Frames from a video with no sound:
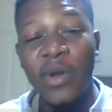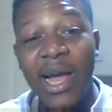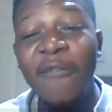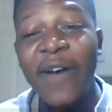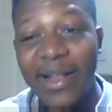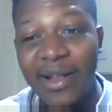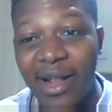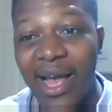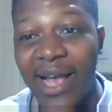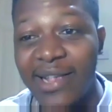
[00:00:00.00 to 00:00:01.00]
that is
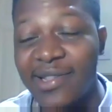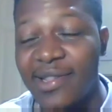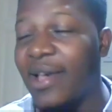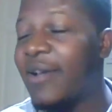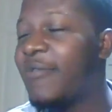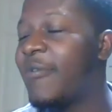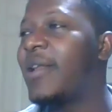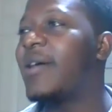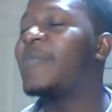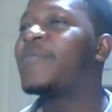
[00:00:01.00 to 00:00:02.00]
not finalized yet,
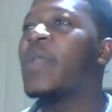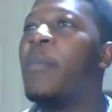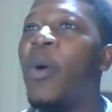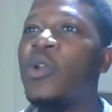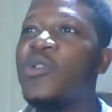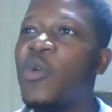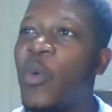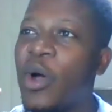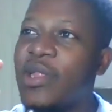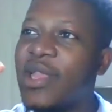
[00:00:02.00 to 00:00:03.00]
rather. But
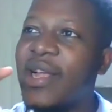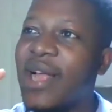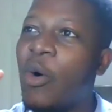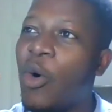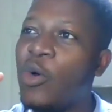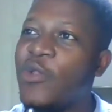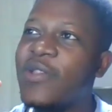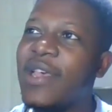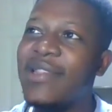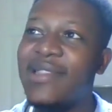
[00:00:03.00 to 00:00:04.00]
one thing I'll also
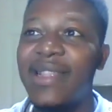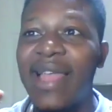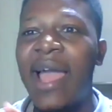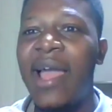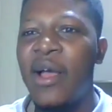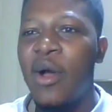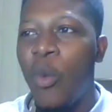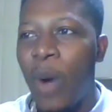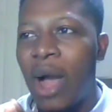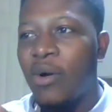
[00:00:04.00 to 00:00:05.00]
say is that
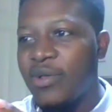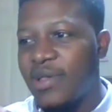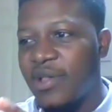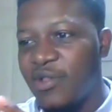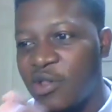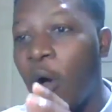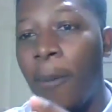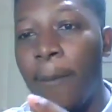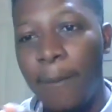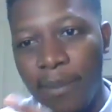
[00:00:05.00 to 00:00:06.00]
whilst
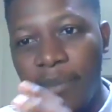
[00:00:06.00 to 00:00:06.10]
some